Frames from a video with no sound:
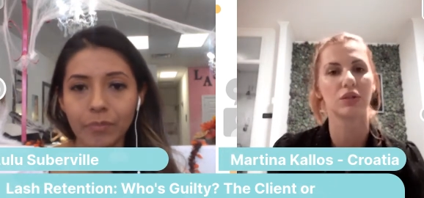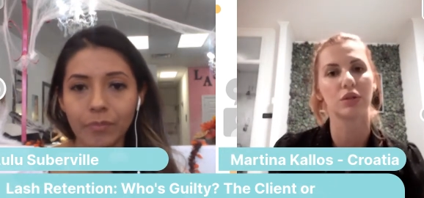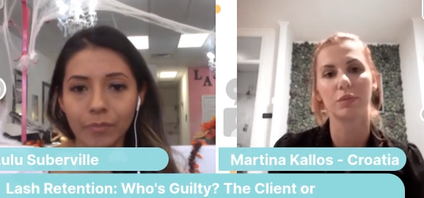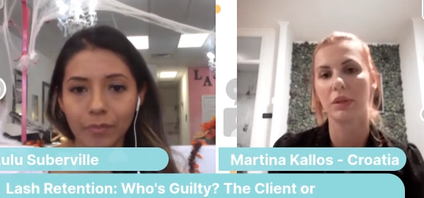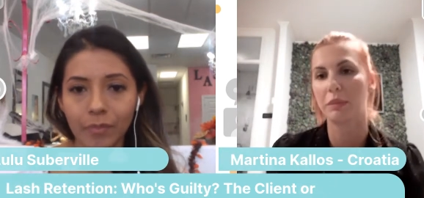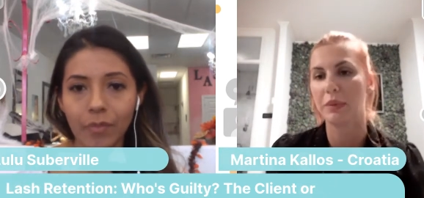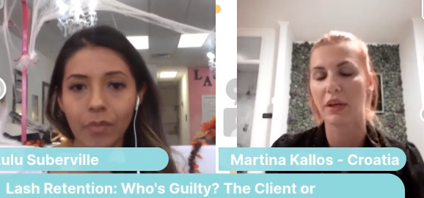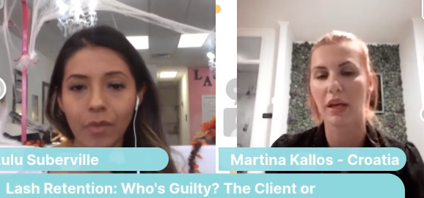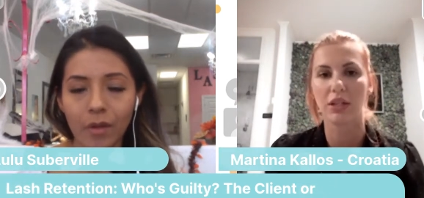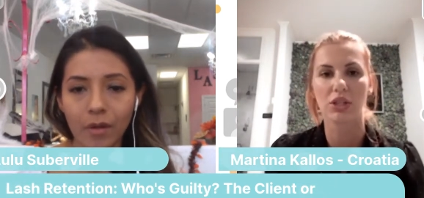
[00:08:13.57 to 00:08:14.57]
Speaker 1: it could be
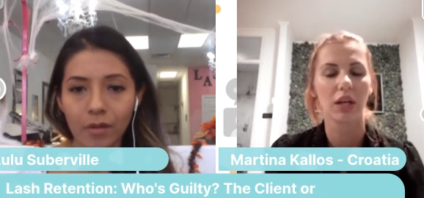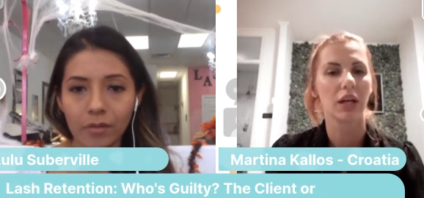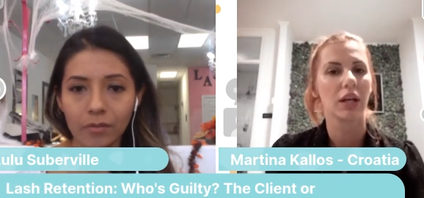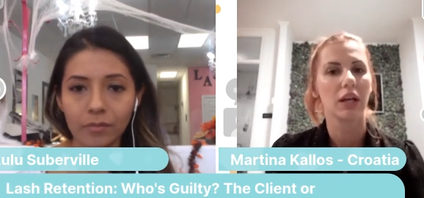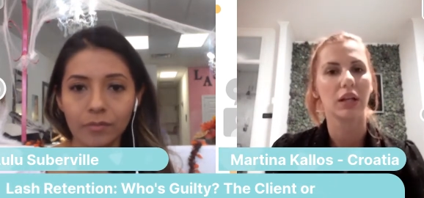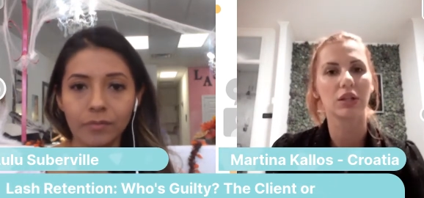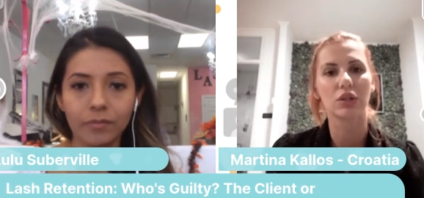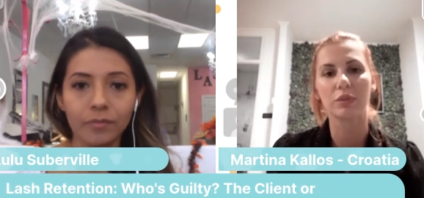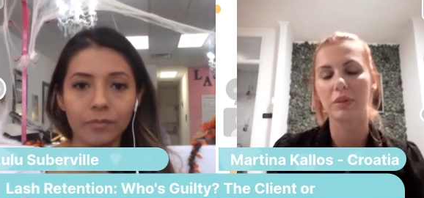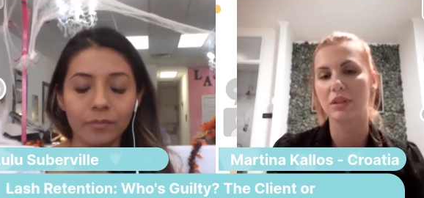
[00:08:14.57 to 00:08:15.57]
pH,
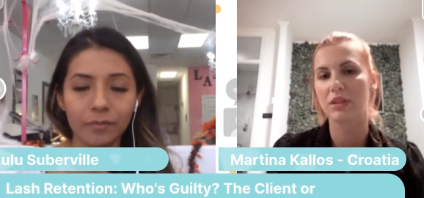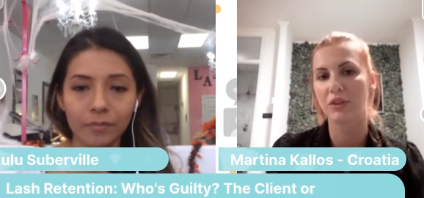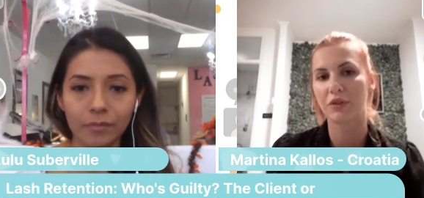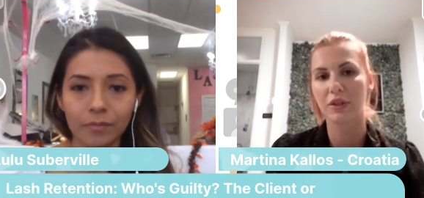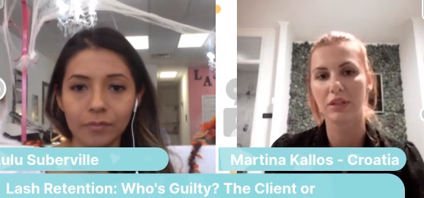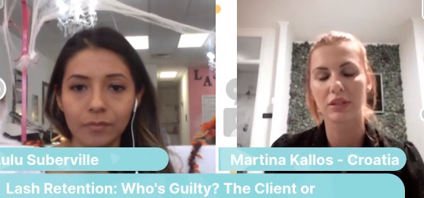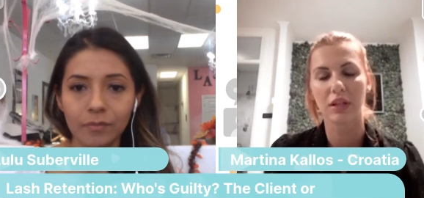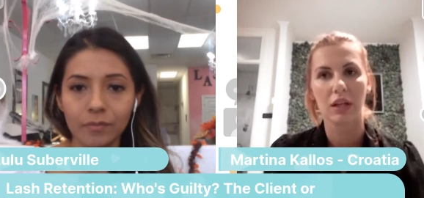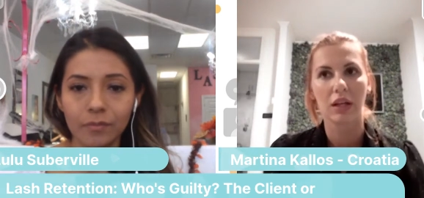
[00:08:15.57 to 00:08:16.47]
it could be different